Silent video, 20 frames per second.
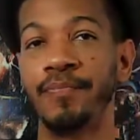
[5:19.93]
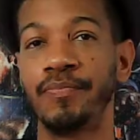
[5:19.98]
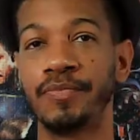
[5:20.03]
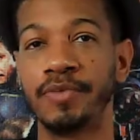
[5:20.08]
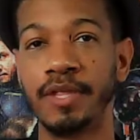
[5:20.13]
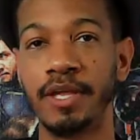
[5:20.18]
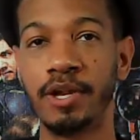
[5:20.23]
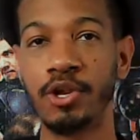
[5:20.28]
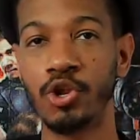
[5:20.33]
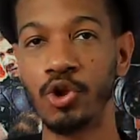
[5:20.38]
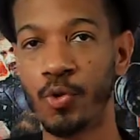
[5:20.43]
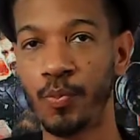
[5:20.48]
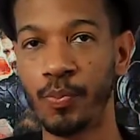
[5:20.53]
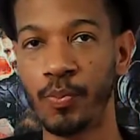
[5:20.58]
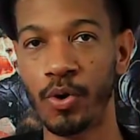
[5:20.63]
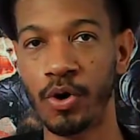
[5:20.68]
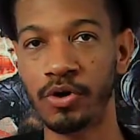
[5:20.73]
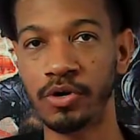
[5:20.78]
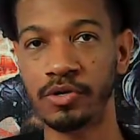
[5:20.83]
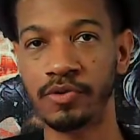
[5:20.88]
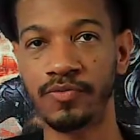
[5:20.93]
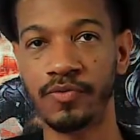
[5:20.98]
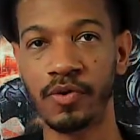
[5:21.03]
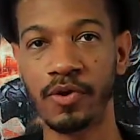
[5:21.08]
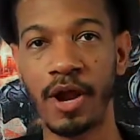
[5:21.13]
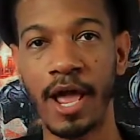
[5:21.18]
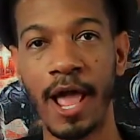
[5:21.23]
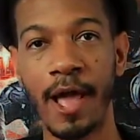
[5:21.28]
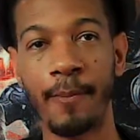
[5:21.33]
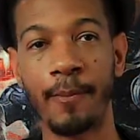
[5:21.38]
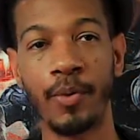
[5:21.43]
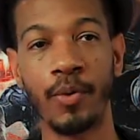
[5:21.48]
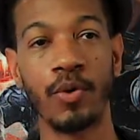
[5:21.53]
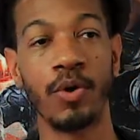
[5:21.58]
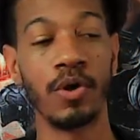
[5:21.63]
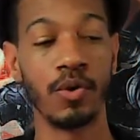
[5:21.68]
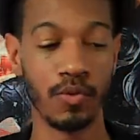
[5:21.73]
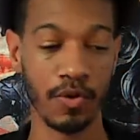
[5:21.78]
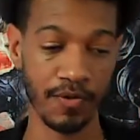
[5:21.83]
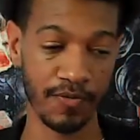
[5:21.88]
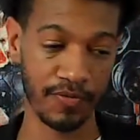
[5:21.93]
the new product from Apple with